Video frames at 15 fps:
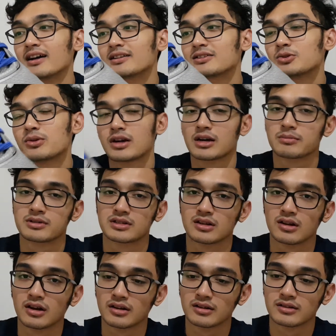2 km is a
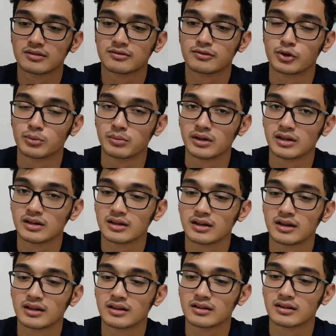lot for me.
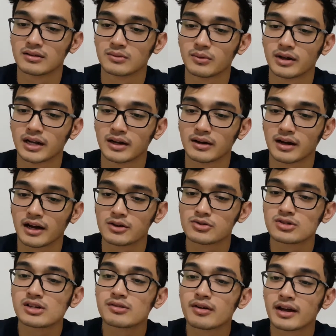When I
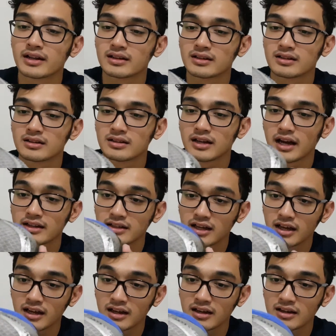usually ran
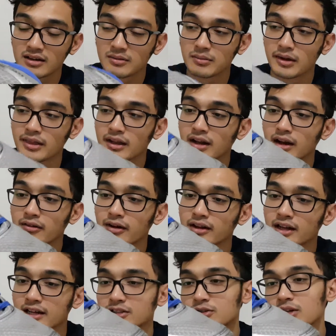10k, but then I ran
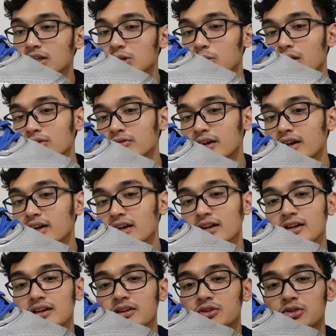extra 12k.
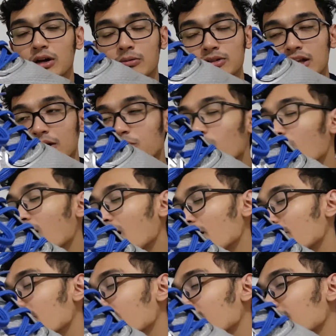So I was like, wow,
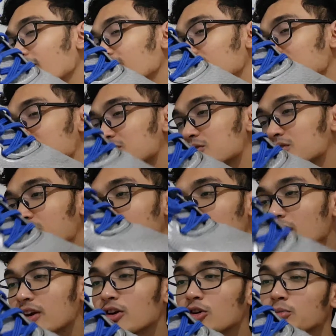these shoes are
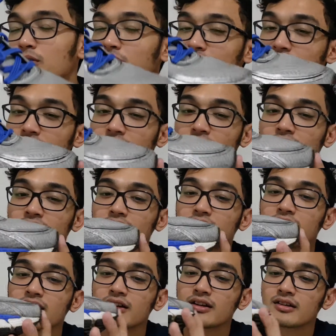really good, because
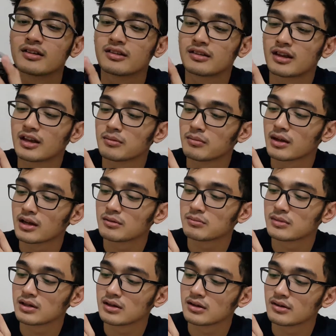they made
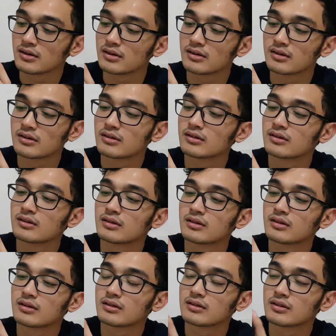me
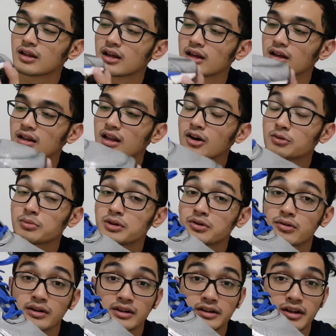they allowed me to
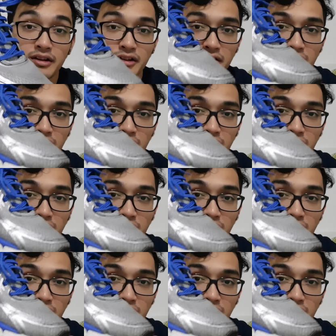run another